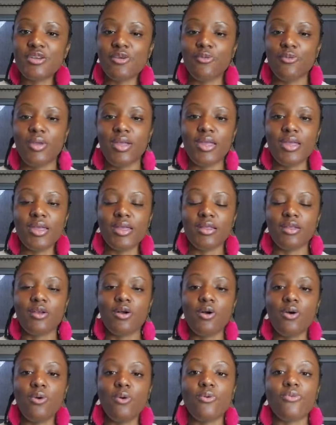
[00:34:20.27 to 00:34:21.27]
and we can
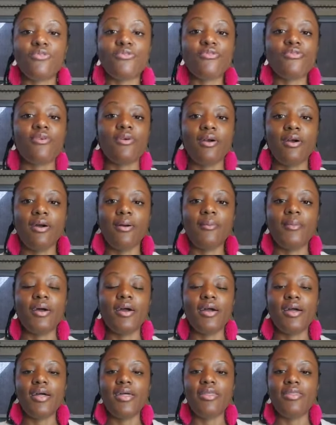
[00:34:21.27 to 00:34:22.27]
go from
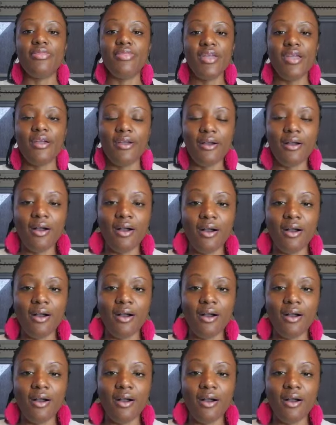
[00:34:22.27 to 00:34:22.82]
there.